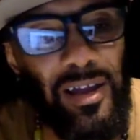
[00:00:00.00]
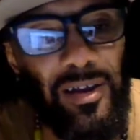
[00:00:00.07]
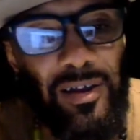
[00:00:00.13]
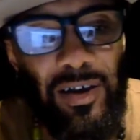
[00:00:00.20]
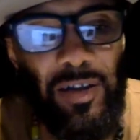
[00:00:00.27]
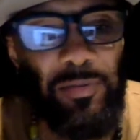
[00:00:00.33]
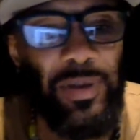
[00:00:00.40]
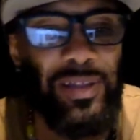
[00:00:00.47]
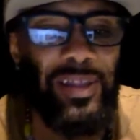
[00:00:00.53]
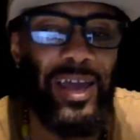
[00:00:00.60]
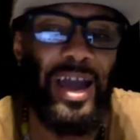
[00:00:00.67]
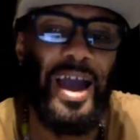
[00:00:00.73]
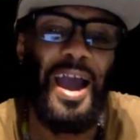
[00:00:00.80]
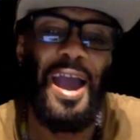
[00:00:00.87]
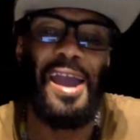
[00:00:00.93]
good, man. They
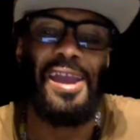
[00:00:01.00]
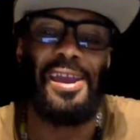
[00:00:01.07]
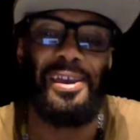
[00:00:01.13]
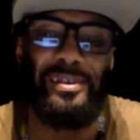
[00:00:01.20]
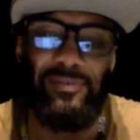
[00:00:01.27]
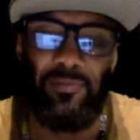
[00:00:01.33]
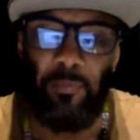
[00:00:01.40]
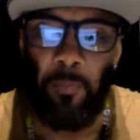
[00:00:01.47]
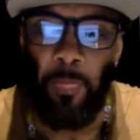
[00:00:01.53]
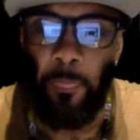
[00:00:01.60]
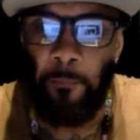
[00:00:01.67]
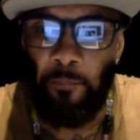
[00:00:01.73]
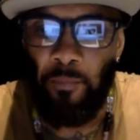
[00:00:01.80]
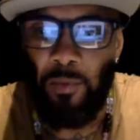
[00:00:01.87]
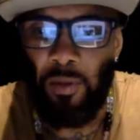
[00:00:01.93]
are high.
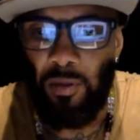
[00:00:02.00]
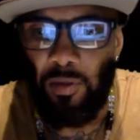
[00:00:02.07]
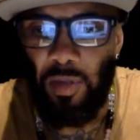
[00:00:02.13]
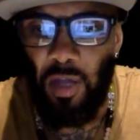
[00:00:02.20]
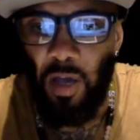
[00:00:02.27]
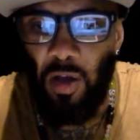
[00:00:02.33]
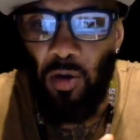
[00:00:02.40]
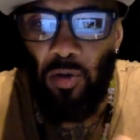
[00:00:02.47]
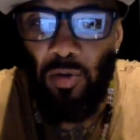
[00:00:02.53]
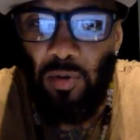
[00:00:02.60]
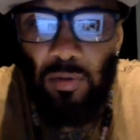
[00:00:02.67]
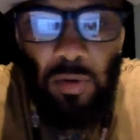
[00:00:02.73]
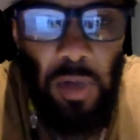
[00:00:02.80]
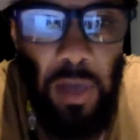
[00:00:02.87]
So